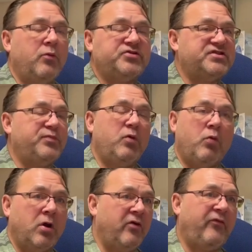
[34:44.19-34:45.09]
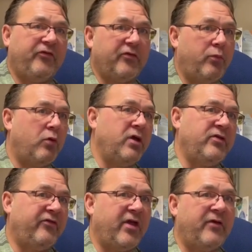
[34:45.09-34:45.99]
which has been wonderful, supporting
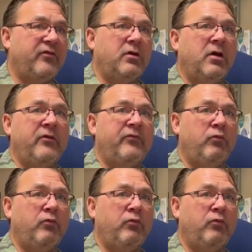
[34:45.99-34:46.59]
this effort of